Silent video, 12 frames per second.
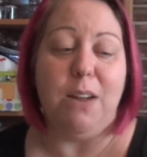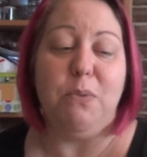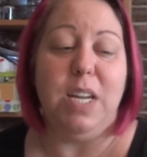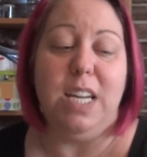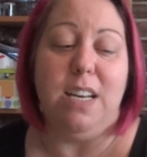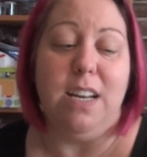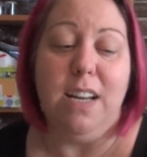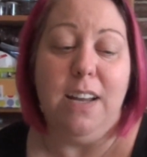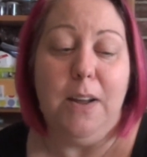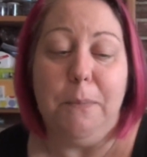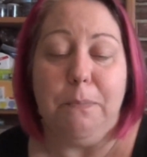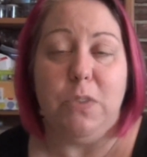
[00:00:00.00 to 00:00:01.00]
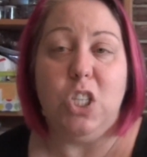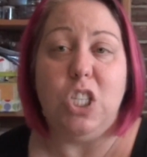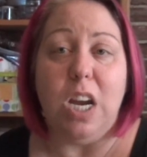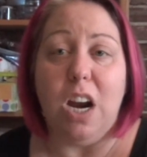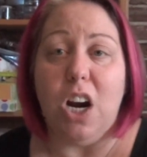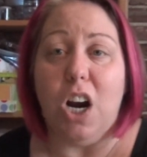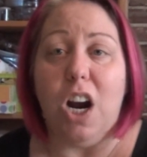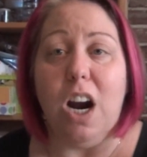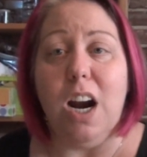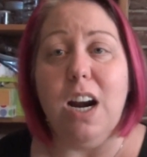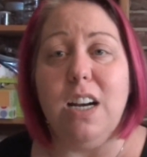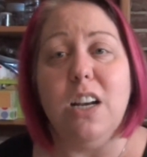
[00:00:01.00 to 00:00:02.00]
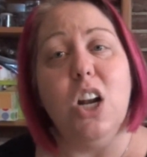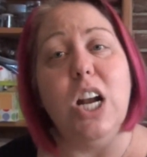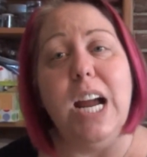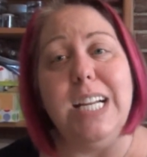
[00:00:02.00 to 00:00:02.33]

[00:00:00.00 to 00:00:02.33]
And we can share our art and our